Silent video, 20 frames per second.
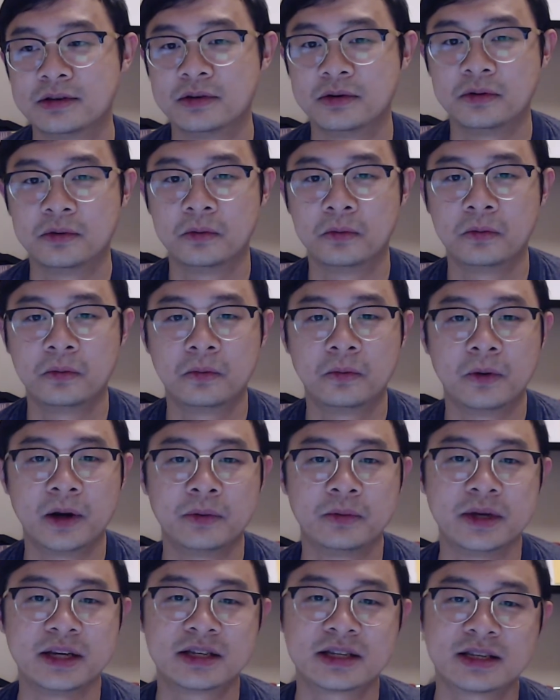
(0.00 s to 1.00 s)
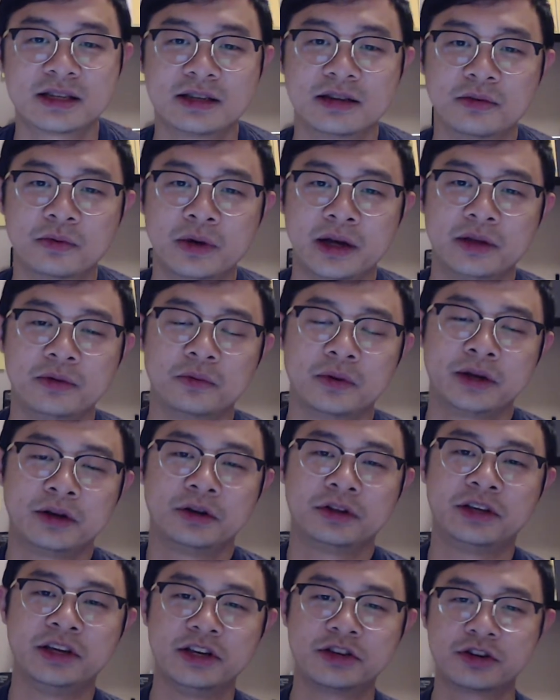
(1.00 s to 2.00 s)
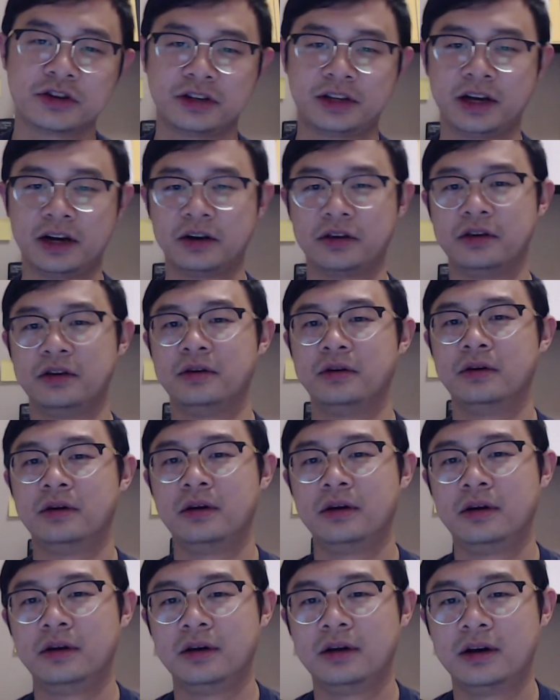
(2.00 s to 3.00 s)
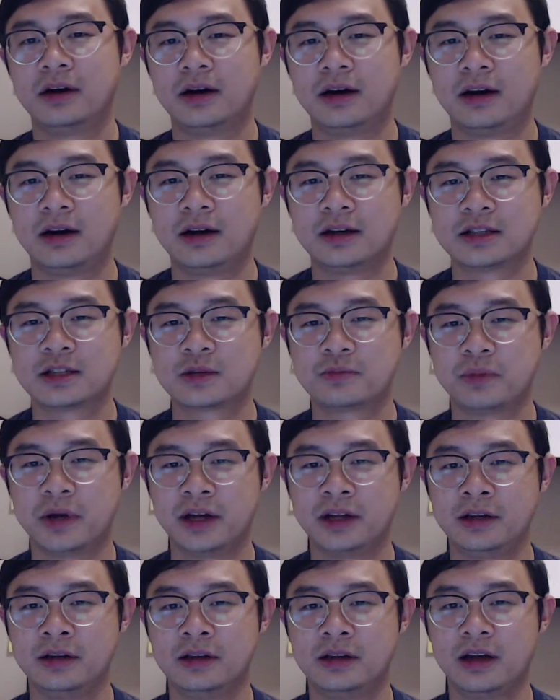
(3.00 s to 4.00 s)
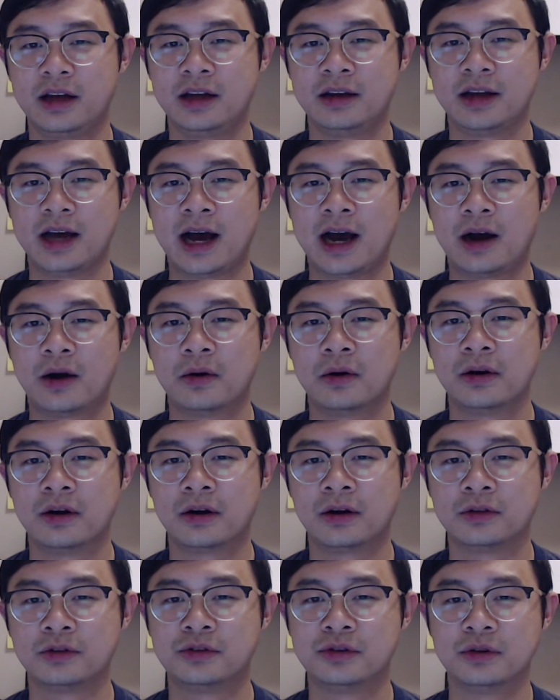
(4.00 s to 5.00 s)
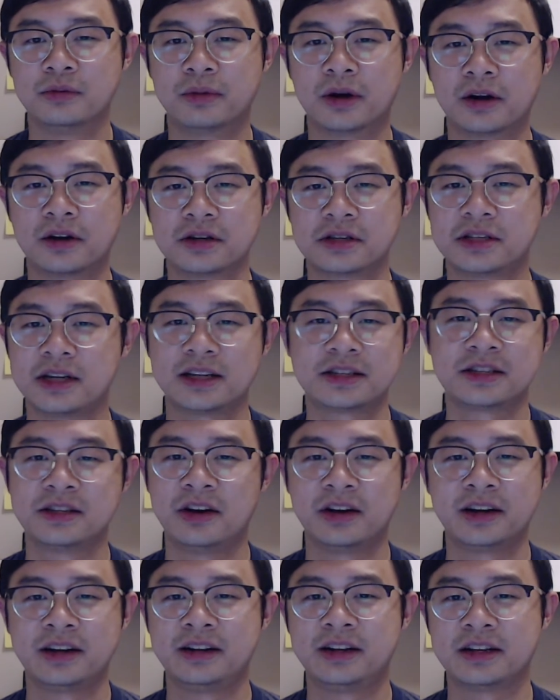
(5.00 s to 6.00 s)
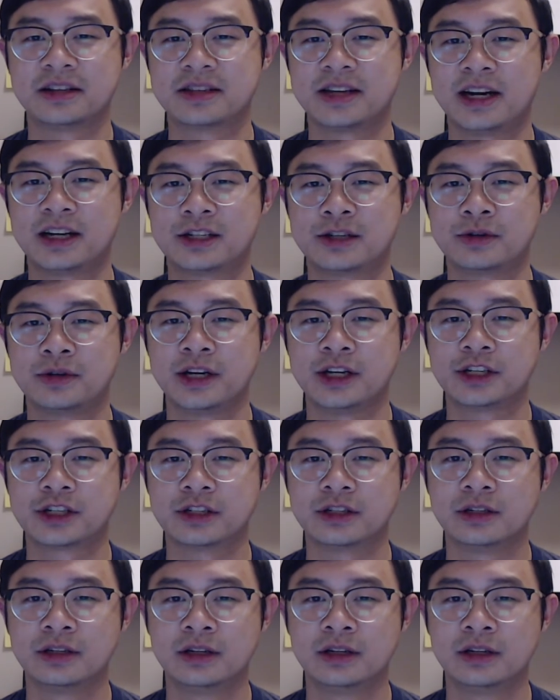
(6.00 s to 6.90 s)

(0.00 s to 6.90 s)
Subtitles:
when your teacher tell you spend an hour on 2 bars, that's not an exaggeration.